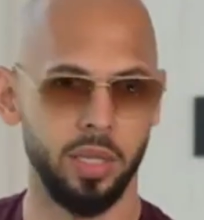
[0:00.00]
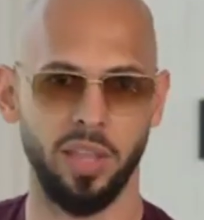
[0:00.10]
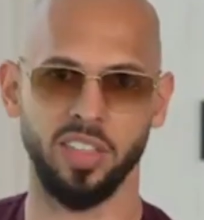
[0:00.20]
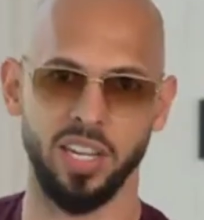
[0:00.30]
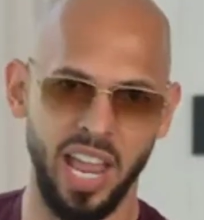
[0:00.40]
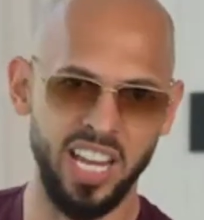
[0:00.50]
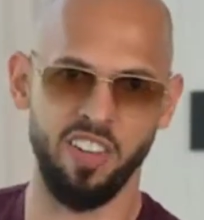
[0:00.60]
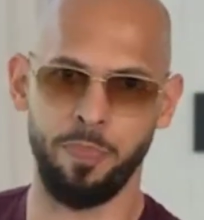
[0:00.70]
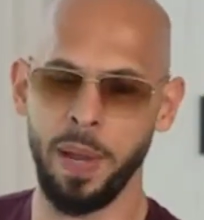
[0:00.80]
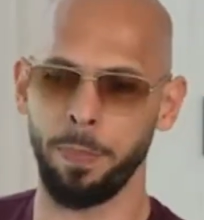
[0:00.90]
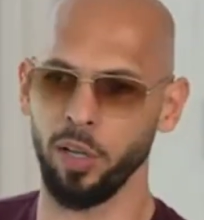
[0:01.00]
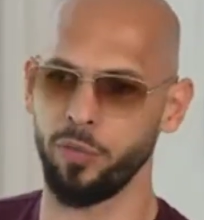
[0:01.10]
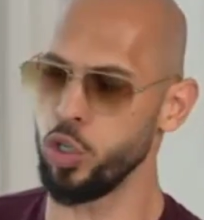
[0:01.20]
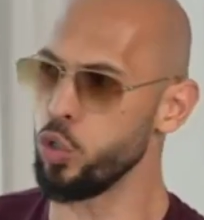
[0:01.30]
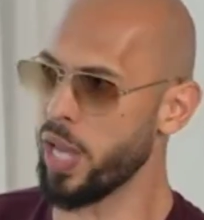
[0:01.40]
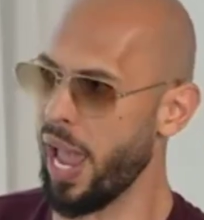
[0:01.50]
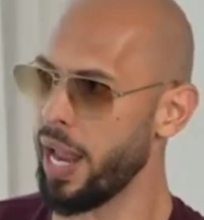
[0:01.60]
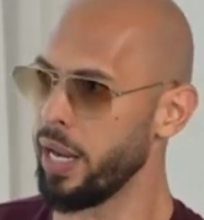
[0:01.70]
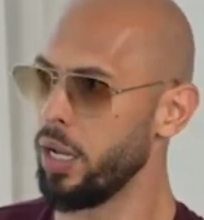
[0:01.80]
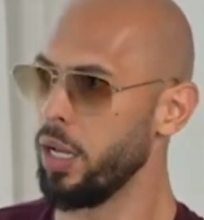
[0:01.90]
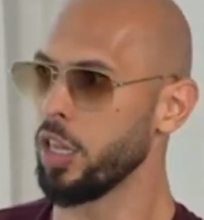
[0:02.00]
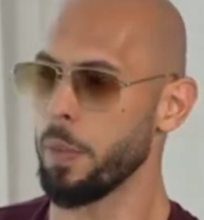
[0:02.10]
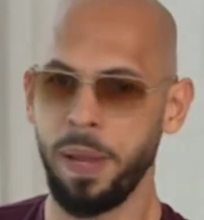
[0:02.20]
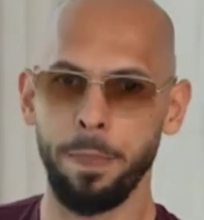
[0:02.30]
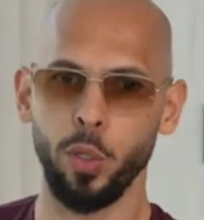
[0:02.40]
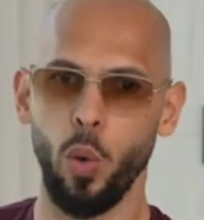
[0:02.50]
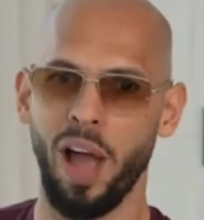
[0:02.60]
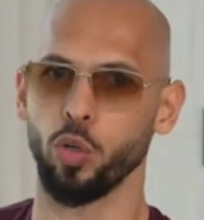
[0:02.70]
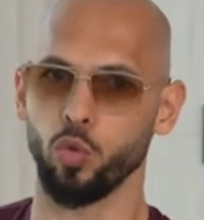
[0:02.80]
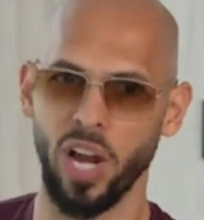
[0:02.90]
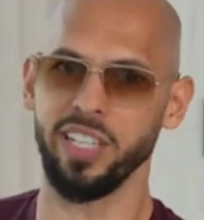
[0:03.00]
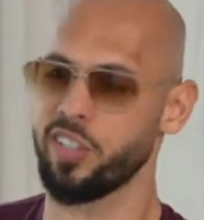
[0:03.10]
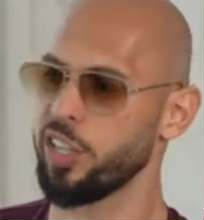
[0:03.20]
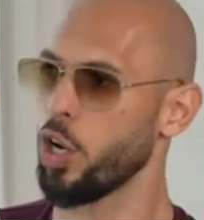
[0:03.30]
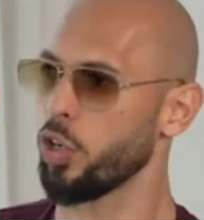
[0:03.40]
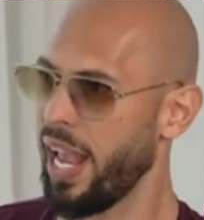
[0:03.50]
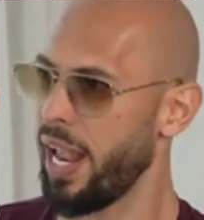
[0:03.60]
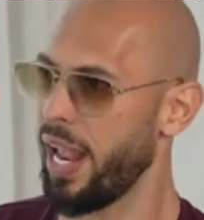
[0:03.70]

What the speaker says: that the native people of the UK, the people who have a right to their land,